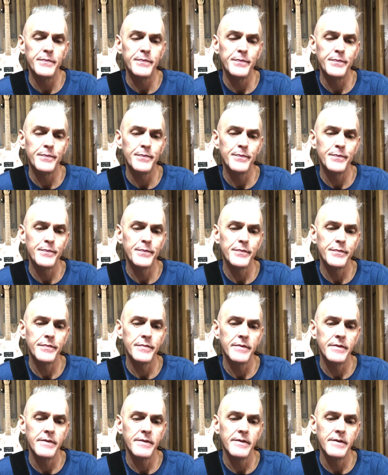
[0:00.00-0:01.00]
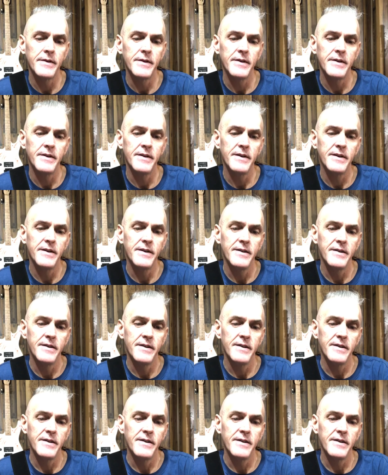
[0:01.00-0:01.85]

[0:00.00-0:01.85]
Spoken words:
(silence)